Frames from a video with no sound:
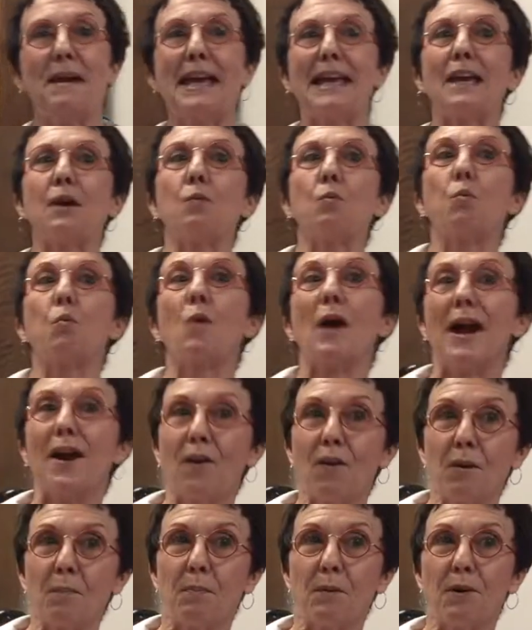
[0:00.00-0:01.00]
make it
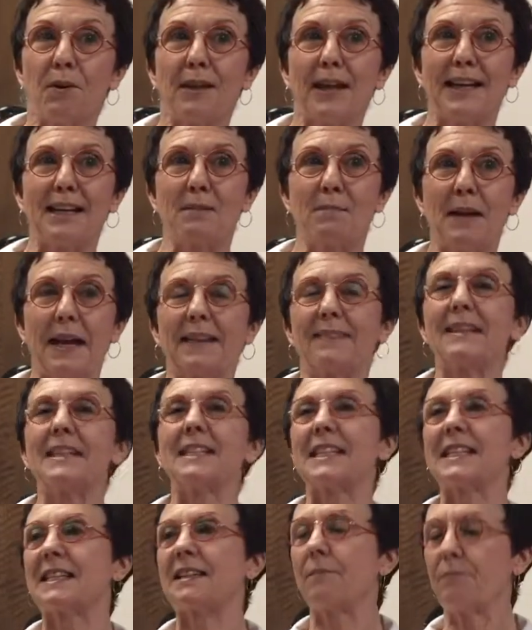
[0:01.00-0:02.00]
wearable and to make
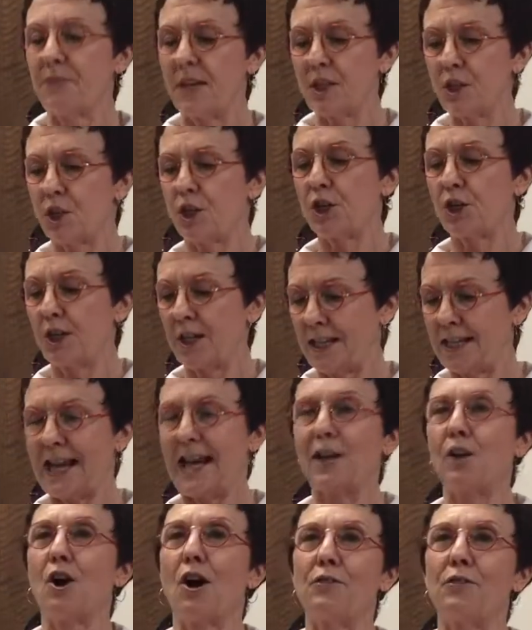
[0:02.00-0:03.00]
this shirt,
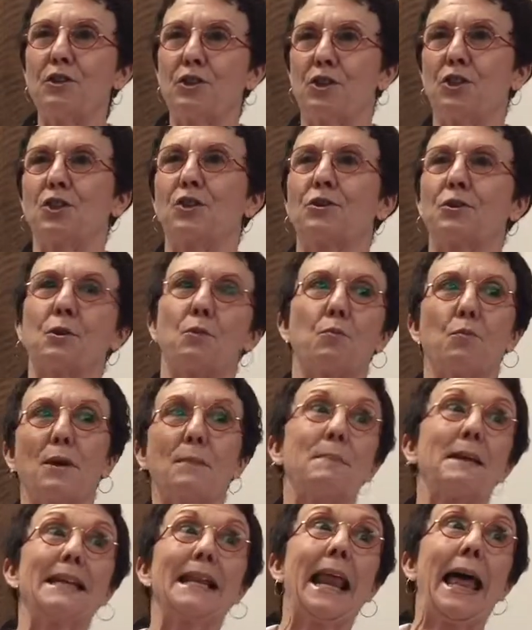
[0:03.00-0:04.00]
I call this shirt the
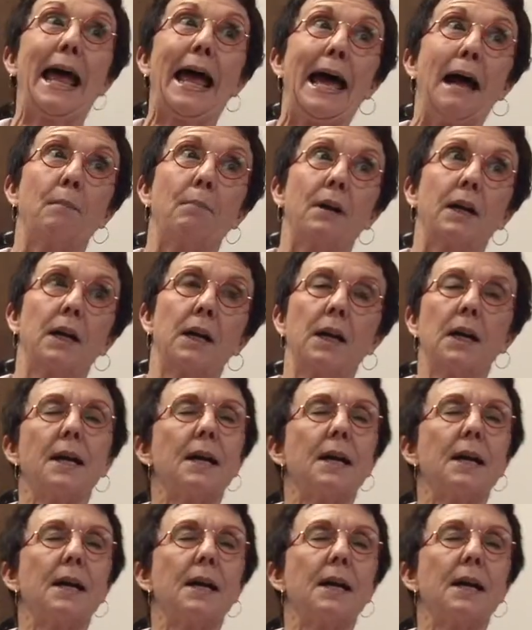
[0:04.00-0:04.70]
Ribbon Lab,